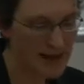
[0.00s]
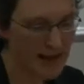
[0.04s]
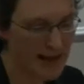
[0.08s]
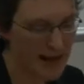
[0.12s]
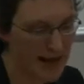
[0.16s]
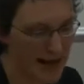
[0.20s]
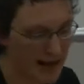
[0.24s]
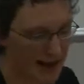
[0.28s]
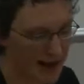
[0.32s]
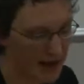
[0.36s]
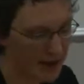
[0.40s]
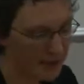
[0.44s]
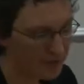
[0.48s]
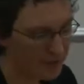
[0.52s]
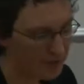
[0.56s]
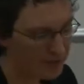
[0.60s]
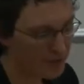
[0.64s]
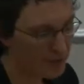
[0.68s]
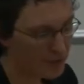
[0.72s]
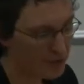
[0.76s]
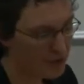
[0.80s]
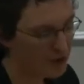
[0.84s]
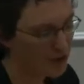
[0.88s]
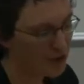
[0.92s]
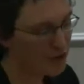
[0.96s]
There
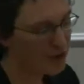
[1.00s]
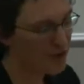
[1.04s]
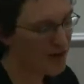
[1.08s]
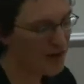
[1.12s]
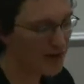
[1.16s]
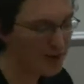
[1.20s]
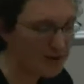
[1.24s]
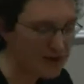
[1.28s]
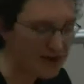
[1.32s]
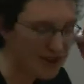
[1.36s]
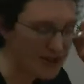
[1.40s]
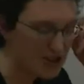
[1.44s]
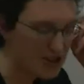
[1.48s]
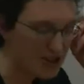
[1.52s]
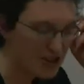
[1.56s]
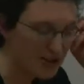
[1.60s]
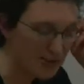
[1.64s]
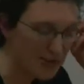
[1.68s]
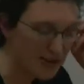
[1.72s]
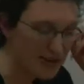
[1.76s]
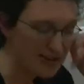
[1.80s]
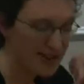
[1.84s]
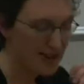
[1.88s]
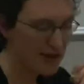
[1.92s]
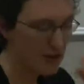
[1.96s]
was also a recommendation that
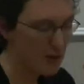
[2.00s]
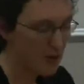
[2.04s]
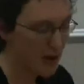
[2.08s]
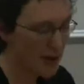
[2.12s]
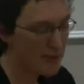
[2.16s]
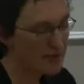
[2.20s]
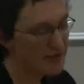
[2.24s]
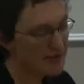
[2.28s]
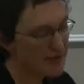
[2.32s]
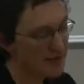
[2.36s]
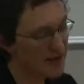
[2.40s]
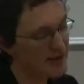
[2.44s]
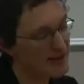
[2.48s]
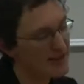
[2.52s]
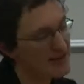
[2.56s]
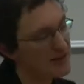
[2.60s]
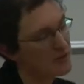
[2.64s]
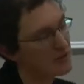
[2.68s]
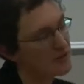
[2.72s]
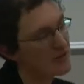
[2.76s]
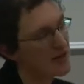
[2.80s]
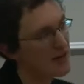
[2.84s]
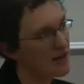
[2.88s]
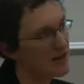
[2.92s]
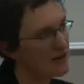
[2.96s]
basically a website that
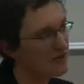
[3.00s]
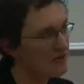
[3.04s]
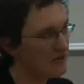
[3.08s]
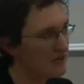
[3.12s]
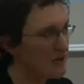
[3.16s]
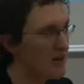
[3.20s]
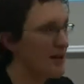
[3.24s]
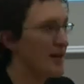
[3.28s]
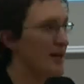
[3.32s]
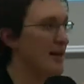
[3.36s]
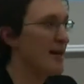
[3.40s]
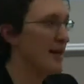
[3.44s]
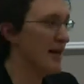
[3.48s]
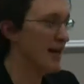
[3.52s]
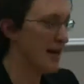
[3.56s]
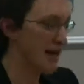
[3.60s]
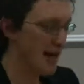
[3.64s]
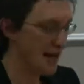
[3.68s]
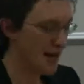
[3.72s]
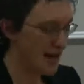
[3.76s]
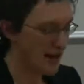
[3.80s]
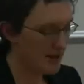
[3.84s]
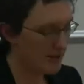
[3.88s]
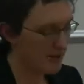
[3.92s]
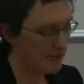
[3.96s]
would have
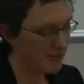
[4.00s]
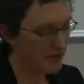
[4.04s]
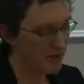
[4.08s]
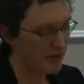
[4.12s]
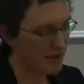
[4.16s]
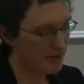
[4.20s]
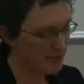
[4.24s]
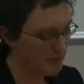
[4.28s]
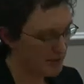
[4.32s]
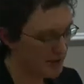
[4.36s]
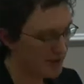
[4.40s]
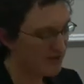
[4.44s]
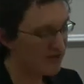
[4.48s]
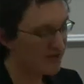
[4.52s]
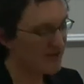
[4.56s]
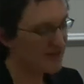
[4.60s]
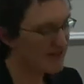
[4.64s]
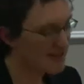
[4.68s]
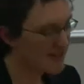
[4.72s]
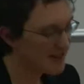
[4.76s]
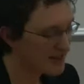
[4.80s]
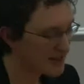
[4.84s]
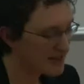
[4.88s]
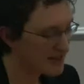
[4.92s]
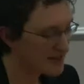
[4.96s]
be a
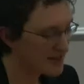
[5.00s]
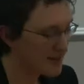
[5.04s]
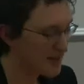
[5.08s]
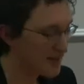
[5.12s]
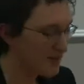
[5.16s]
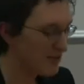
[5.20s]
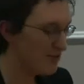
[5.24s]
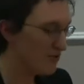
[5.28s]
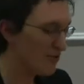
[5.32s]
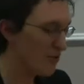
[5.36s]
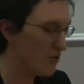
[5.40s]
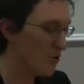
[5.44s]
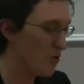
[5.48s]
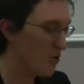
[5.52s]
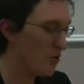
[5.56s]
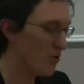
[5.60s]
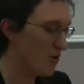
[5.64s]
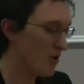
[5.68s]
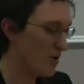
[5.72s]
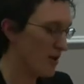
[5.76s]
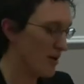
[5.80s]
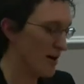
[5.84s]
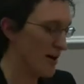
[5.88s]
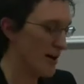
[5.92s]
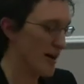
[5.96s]
facility
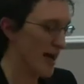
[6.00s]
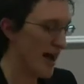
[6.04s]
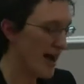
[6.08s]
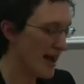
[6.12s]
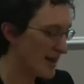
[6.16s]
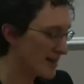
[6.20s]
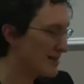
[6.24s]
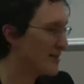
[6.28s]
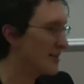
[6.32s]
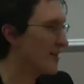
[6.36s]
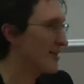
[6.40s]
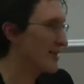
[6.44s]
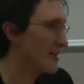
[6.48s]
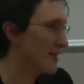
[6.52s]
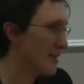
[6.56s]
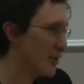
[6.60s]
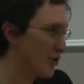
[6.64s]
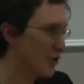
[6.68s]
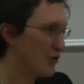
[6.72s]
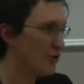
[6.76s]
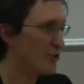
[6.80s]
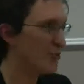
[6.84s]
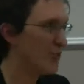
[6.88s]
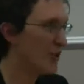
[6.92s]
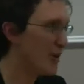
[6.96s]
for accessing
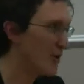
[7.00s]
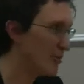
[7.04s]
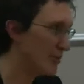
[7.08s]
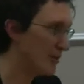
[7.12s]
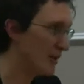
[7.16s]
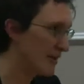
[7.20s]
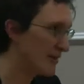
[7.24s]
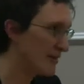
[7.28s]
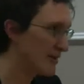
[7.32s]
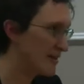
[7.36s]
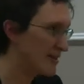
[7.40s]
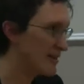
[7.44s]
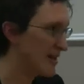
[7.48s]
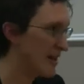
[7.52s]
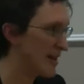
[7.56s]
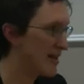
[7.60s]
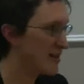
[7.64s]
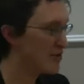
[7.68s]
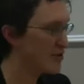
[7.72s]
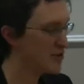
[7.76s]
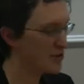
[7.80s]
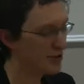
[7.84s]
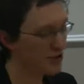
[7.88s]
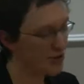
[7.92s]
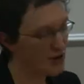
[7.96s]
other people in the
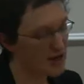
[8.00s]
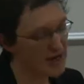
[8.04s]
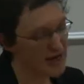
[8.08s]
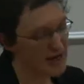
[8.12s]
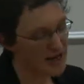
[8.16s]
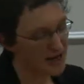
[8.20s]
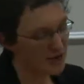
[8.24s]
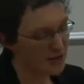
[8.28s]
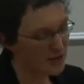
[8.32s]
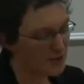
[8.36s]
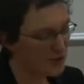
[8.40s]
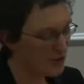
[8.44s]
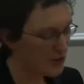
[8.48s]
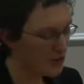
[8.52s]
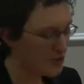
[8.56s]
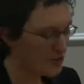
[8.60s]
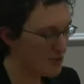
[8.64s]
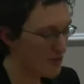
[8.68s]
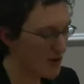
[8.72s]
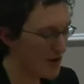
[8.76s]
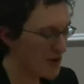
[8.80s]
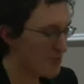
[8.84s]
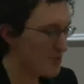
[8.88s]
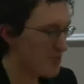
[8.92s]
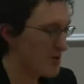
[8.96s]
sector. You know, you
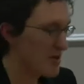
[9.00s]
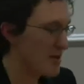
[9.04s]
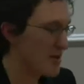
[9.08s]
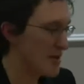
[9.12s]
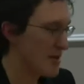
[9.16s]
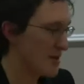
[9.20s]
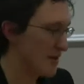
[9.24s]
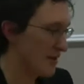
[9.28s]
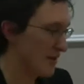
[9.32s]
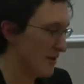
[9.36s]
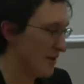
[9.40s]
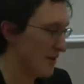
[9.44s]
might be,